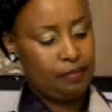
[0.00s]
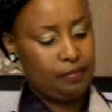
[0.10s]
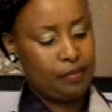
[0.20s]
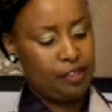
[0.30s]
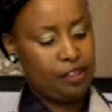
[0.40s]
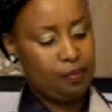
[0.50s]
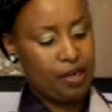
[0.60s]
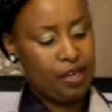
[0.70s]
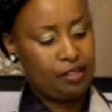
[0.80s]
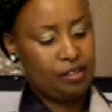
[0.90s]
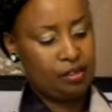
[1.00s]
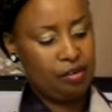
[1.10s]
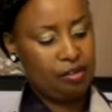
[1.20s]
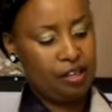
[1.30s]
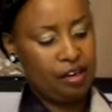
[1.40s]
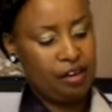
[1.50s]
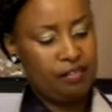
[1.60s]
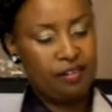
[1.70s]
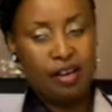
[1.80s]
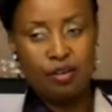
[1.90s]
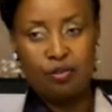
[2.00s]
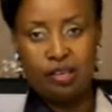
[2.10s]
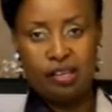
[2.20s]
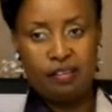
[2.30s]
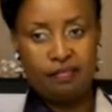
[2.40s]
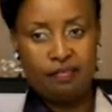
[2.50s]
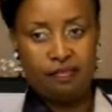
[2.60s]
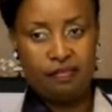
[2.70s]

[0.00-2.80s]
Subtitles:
It depends on the area you live.